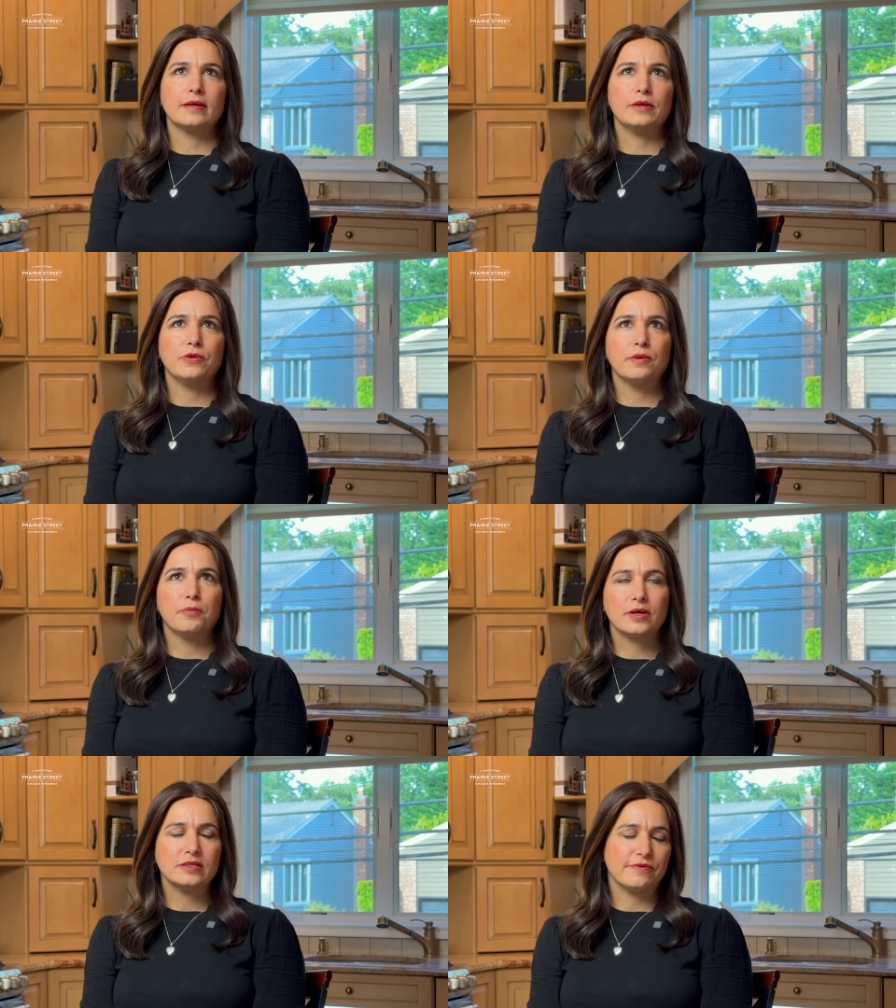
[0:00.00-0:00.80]
you know, the
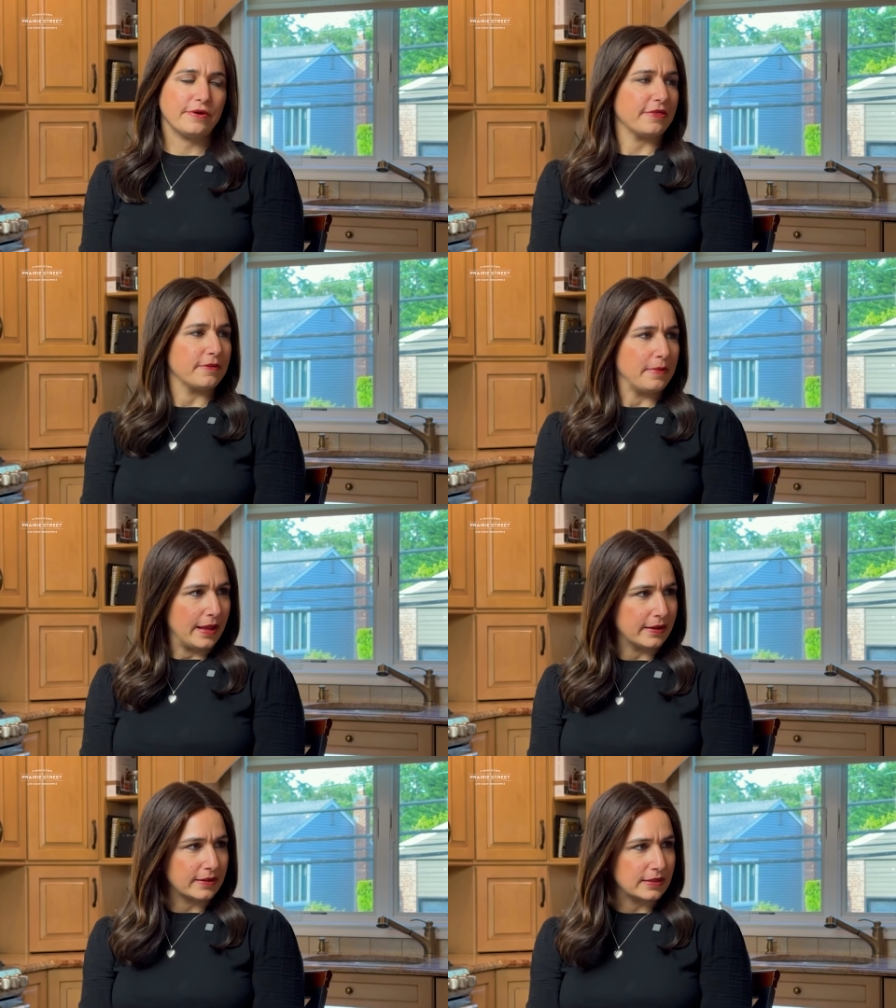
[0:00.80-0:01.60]
book is very
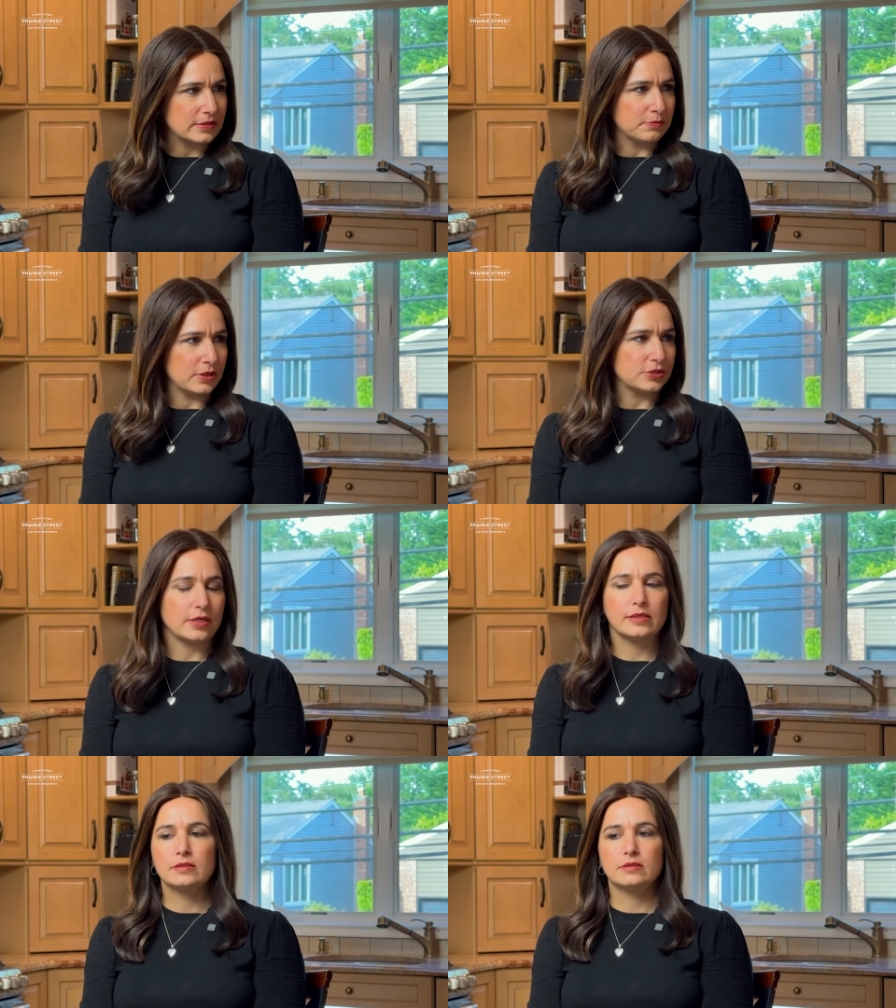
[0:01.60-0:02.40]
thematic as much
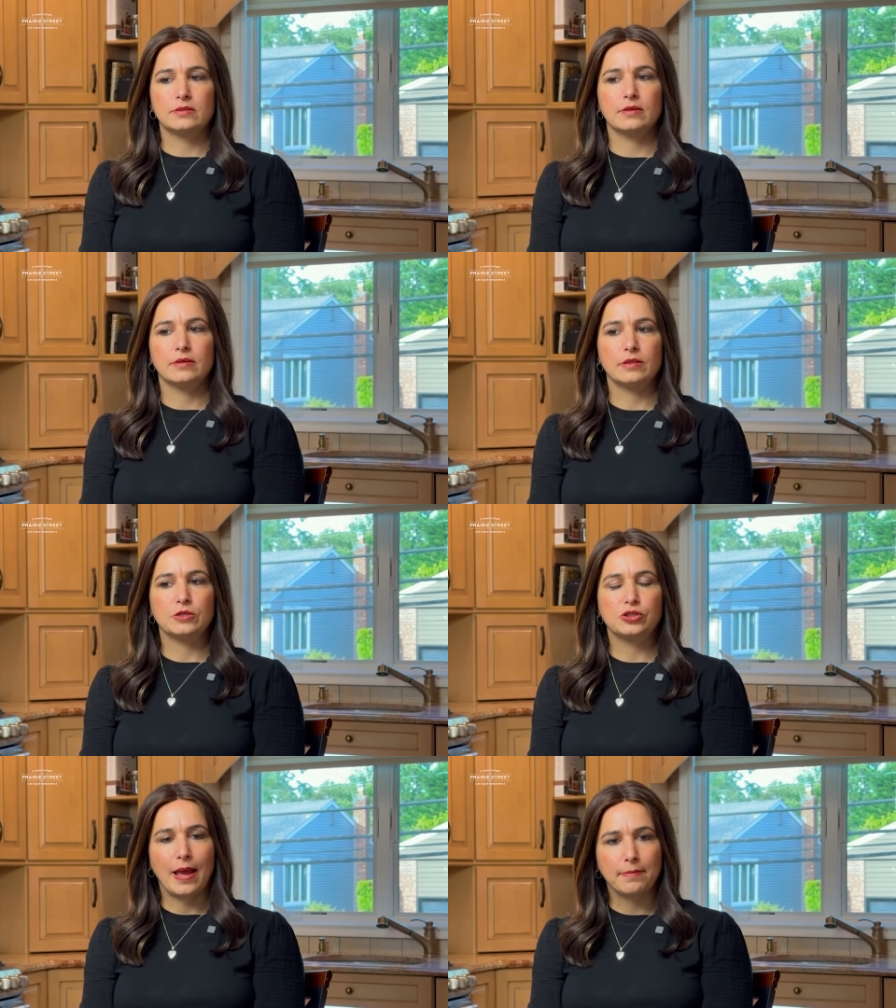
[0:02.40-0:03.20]
as
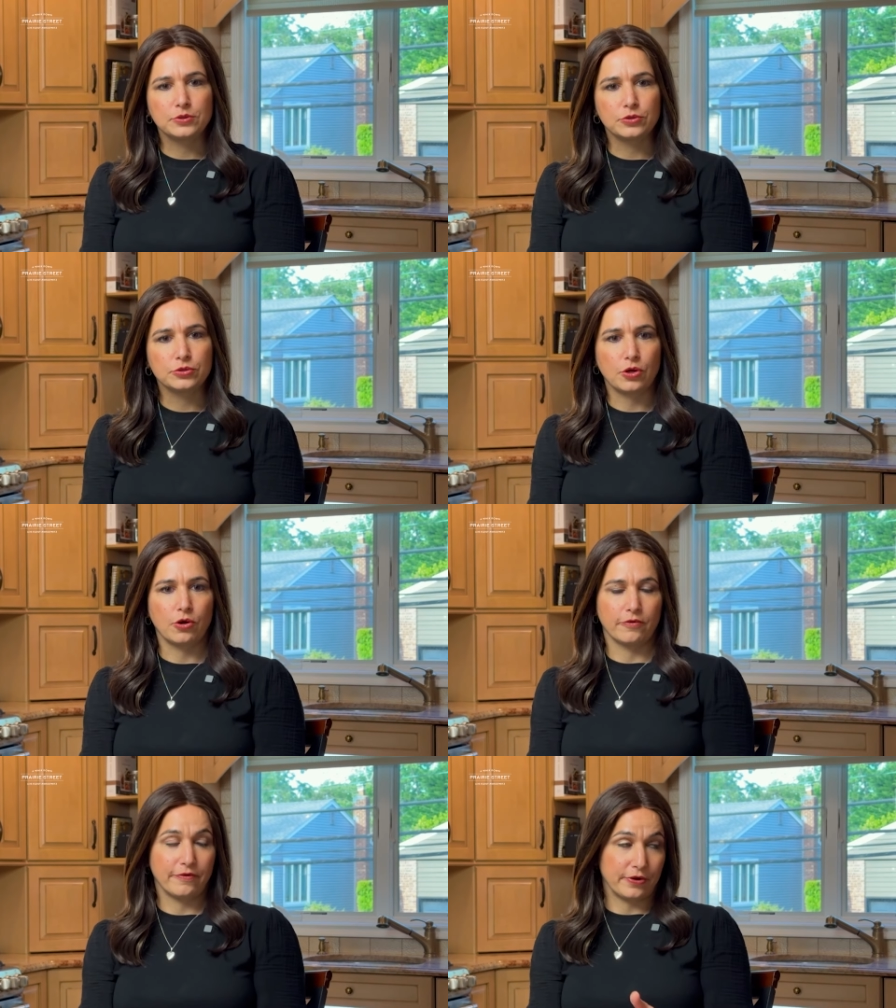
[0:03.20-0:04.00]
the chapters
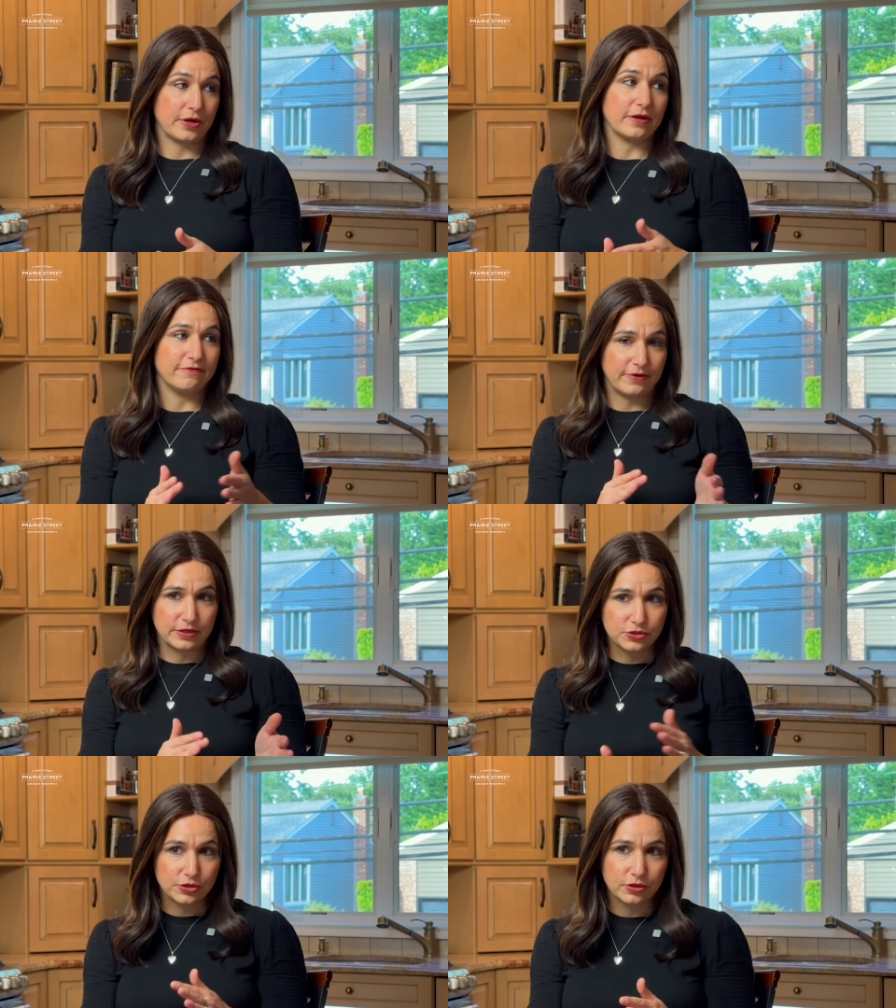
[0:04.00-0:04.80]
are very
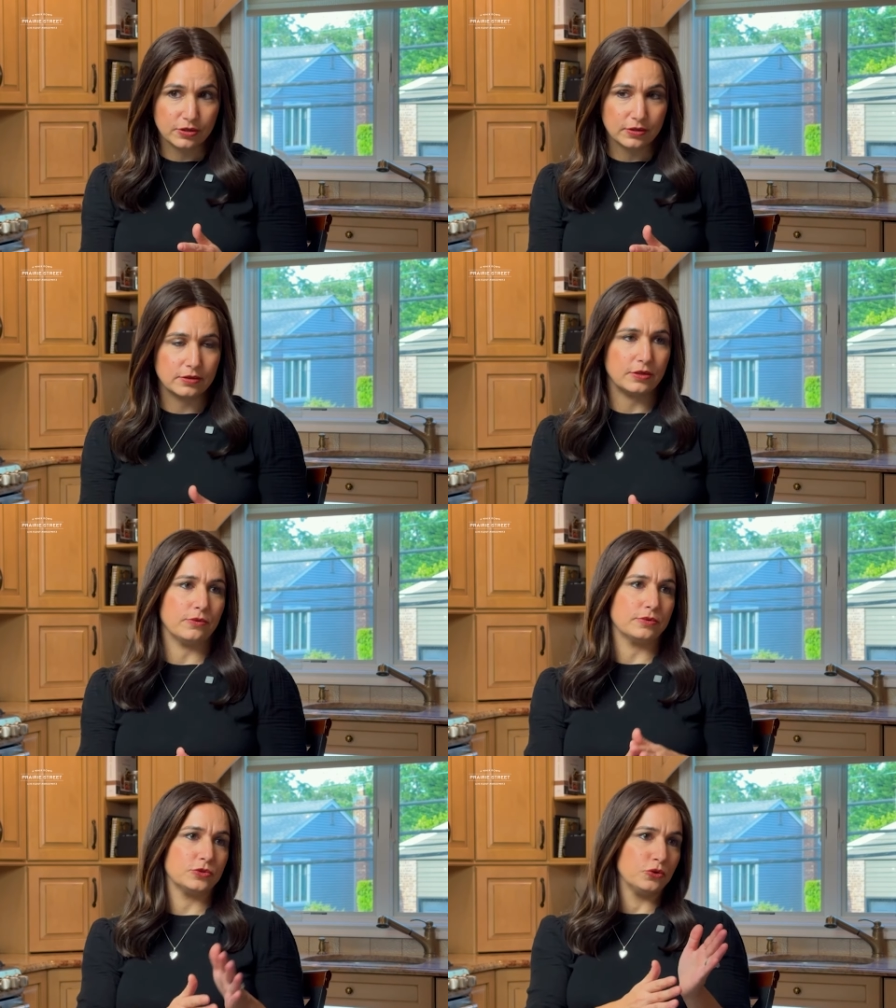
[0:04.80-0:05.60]
conventional, you
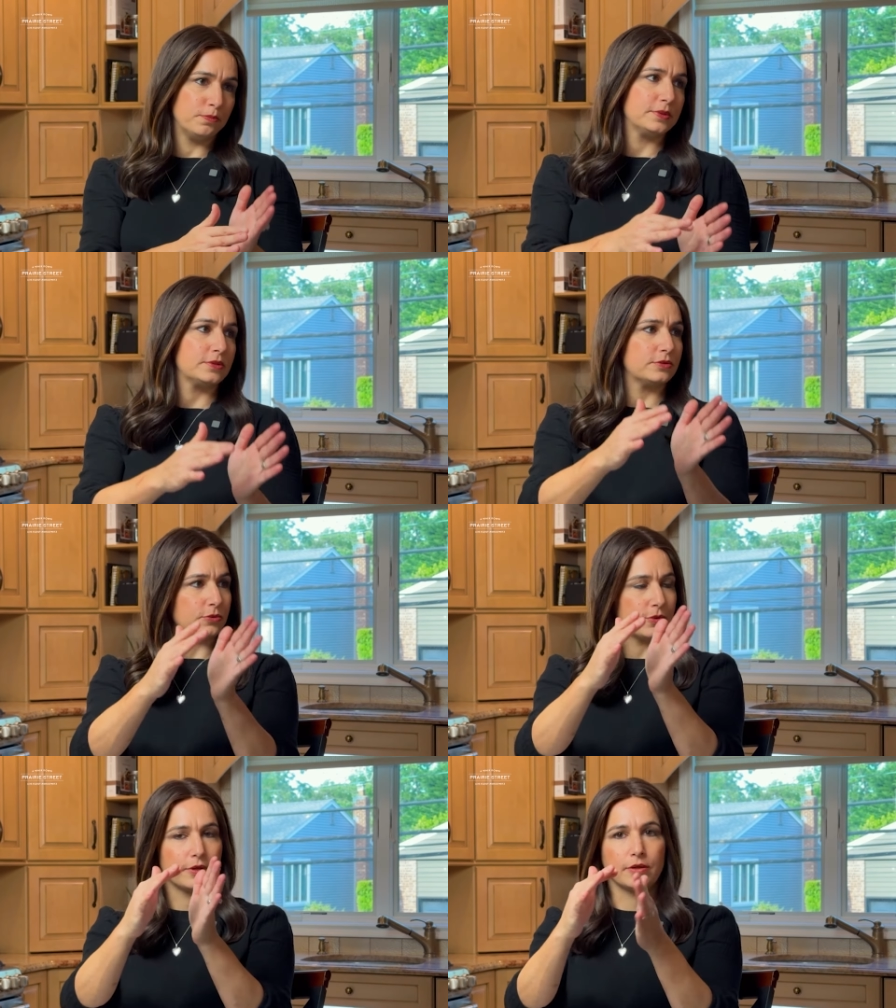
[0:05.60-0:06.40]
know, soups
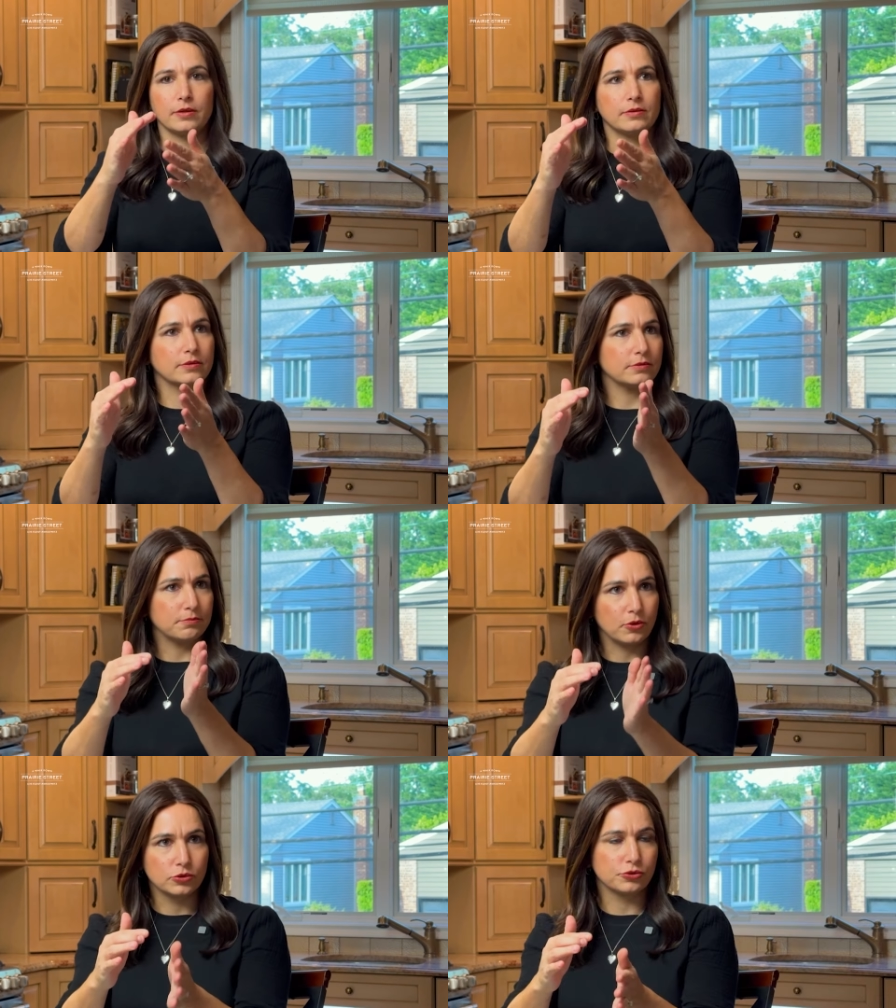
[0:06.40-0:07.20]
or right.
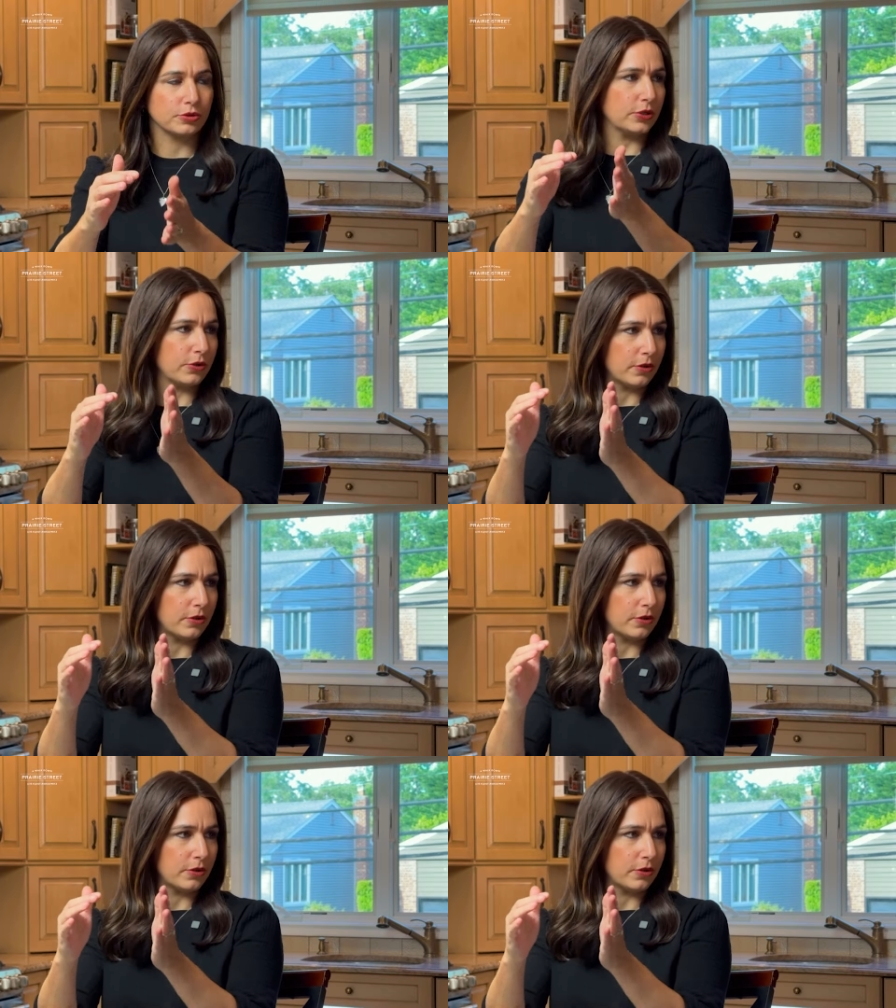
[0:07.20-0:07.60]
poultry